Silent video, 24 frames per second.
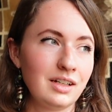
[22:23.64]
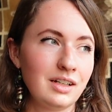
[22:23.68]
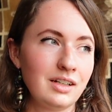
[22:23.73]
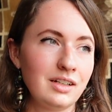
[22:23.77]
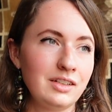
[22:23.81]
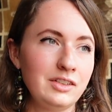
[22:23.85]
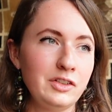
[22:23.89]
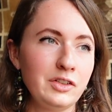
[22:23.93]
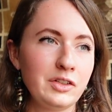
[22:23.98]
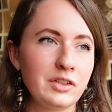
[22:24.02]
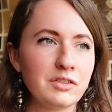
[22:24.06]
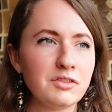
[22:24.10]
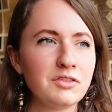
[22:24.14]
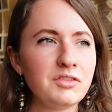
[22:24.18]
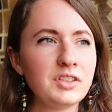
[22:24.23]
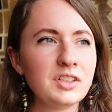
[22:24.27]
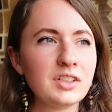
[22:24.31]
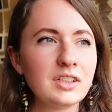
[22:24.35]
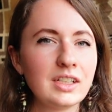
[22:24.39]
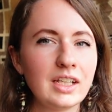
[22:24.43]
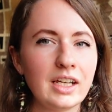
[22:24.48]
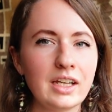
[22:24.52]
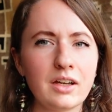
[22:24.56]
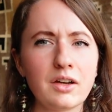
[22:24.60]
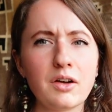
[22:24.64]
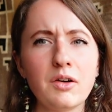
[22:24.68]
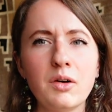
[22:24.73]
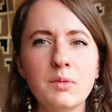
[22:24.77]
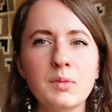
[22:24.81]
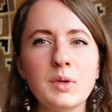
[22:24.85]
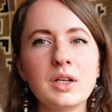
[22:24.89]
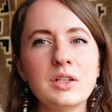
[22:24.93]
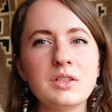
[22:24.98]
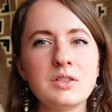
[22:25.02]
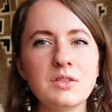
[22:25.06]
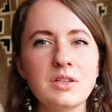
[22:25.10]
And you can feel like, oh, I'm
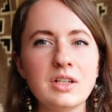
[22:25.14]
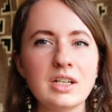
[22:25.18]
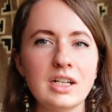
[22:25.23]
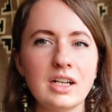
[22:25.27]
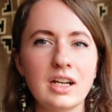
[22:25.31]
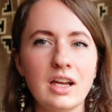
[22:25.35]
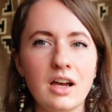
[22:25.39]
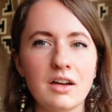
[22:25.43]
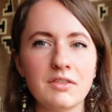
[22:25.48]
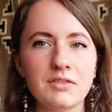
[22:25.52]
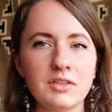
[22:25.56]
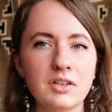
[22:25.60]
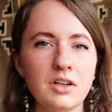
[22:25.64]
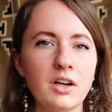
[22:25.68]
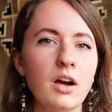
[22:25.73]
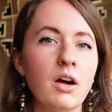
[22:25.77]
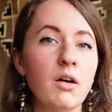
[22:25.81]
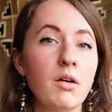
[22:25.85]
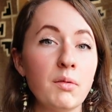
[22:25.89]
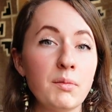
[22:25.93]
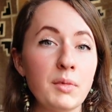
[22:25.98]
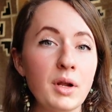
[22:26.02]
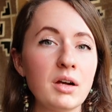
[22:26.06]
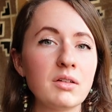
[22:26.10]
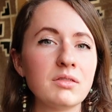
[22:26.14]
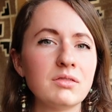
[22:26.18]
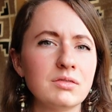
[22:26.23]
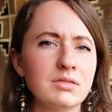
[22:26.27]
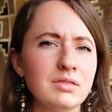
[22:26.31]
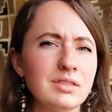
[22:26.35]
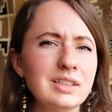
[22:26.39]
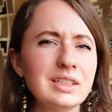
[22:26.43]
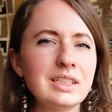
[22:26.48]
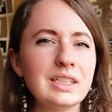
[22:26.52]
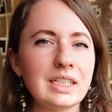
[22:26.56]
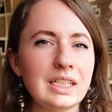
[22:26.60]
not doing enough, or oh, I'm not
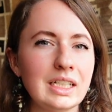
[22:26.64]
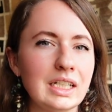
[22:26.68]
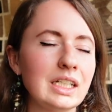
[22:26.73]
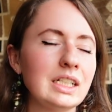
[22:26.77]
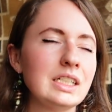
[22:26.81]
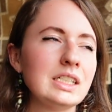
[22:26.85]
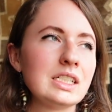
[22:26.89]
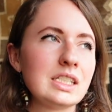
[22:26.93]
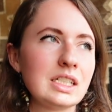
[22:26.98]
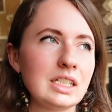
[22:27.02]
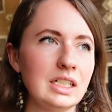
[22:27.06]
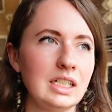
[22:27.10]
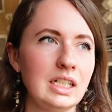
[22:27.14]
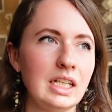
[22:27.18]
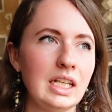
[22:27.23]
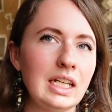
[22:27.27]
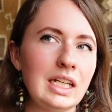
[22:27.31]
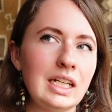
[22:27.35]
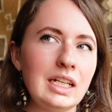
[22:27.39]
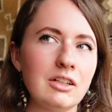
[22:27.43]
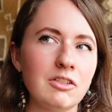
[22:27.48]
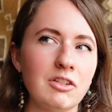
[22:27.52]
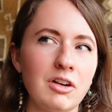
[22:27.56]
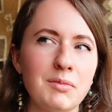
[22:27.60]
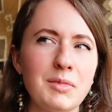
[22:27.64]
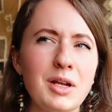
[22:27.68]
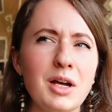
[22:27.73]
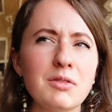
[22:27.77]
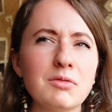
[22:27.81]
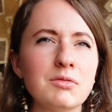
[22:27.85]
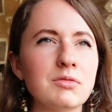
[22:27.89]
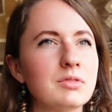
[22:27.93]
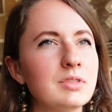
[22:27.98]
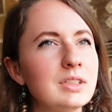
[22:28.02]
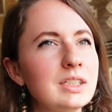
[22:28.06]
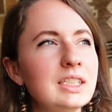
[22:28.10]
really into knitting, or I'm not
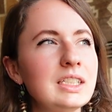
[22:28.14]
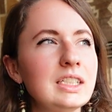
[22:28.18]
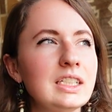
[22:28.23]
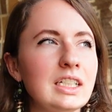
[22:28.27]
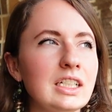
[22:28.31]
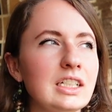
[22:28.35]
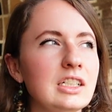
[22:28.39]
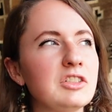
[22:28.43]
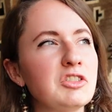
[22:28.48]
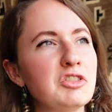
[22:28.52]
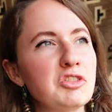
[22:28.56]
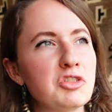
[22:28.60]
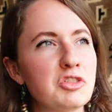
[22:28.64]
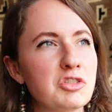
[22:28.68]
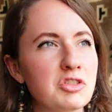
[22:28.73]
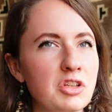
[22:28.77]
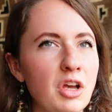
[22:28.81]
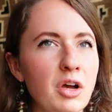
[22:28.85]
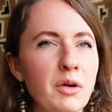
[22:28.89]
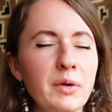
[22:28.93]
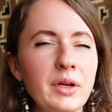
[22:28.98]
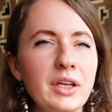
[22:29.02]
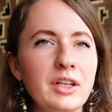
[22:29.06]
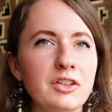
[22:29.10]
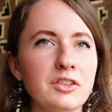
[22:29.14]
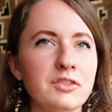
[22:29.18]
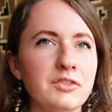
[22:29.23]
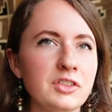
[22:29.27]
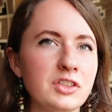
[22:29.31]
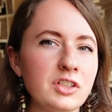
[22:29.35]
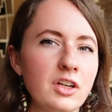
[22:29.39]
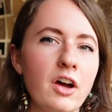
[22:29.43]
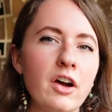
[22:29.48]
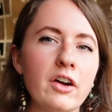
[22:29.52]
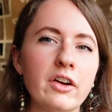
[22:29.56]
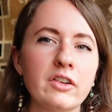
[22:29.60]
really into sewing or
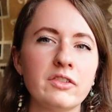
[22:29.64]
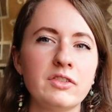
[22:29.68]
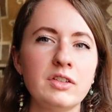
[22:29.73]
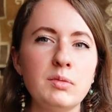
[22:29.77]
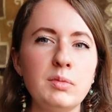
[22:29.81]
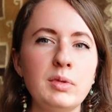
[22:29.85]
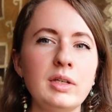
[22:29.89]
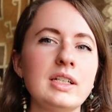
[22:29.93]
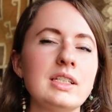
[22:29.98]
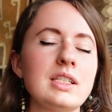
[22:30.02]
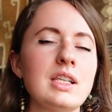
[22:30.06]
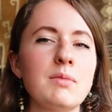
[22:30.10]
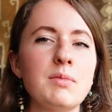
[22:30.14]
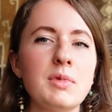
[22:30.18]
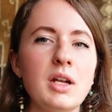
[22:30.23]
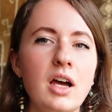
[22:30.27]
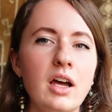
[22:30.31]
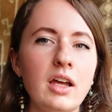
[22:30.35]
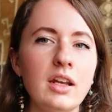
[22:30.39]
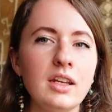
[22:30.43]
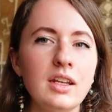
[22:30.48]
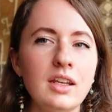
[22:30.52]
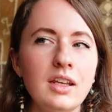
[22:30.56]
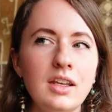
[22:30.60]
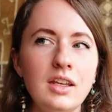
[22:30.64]
photography because I'm not